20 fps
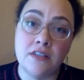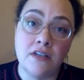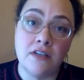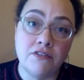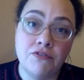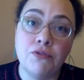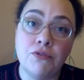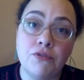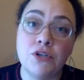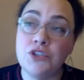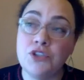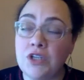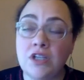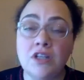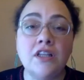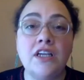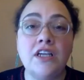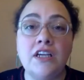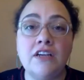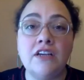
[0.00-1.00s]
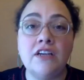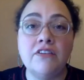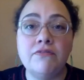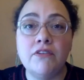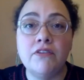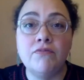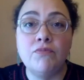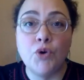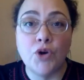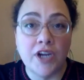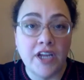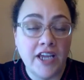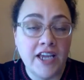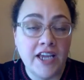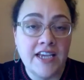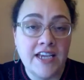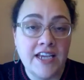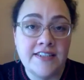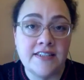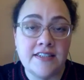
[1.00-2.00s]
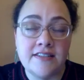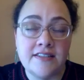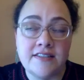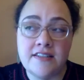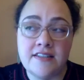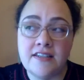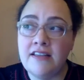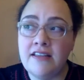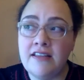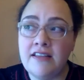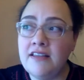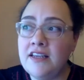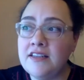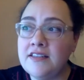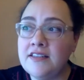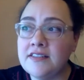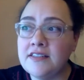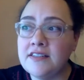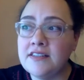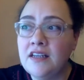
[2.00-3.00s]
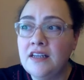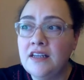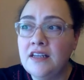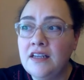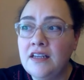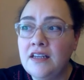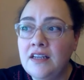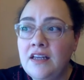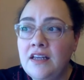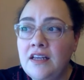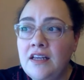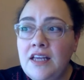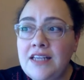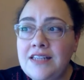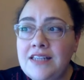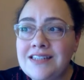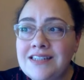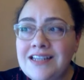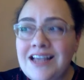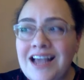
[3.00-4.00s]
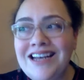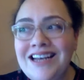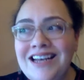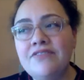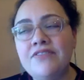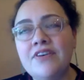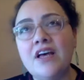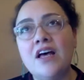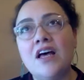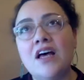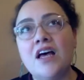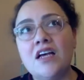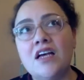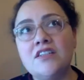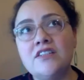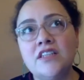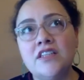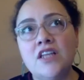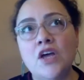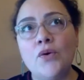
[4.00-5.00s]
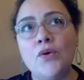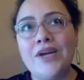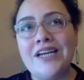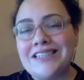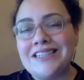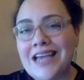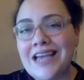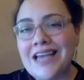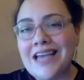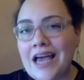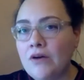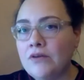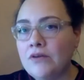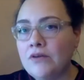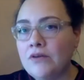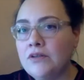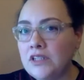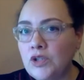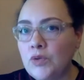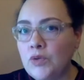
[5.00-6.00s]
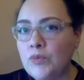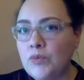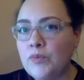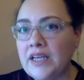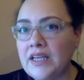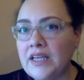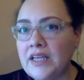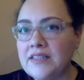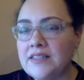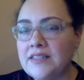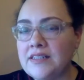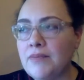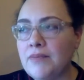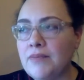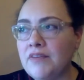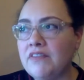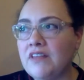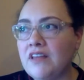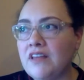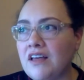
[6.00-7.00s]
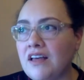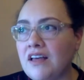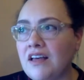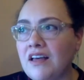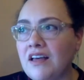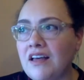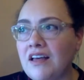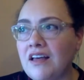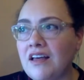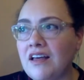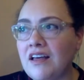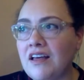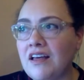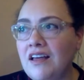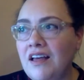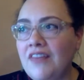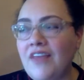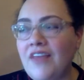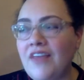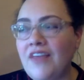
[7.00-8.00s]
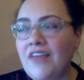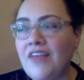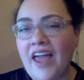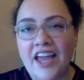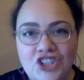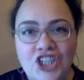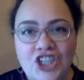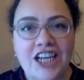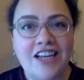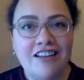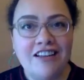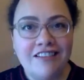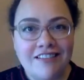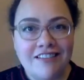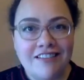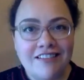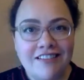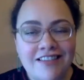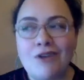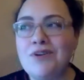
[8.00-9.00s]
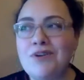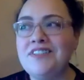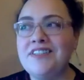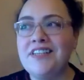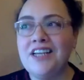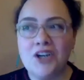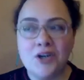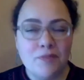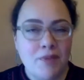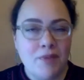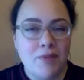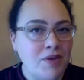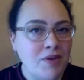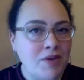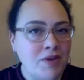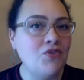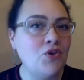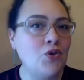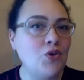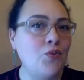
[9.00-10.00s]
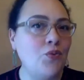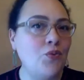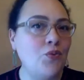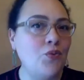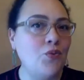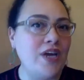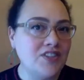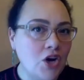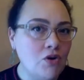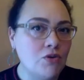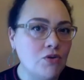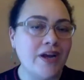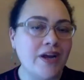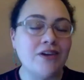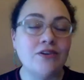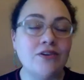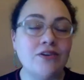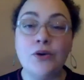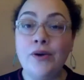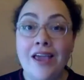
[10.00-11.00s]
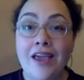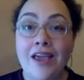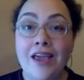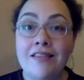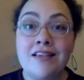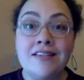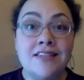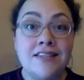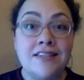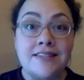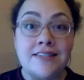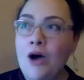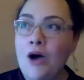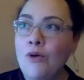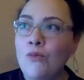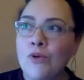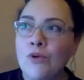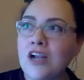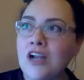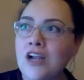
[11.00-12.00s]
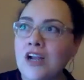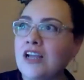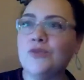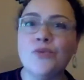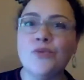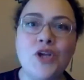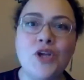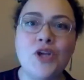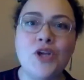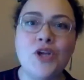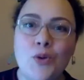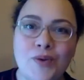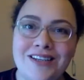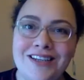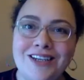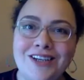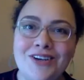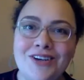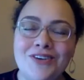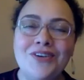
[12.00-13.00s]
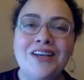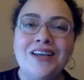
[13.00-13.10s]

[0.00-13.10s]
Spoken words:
unfortunately, of more cases, and I think it's kind of slowing down a little bit some of the energy that was there maybe a few weeks ago around, okay, this is how we're going to reopen,